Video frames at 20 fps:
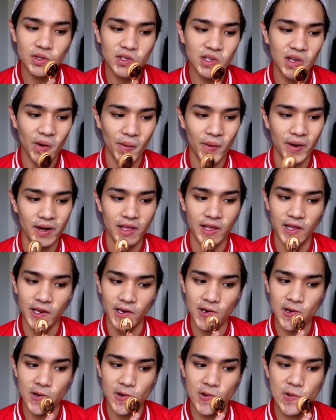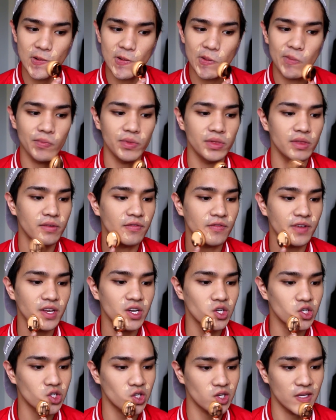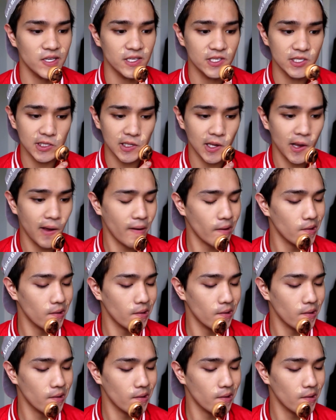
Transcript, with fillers: I'm just going in. The finish is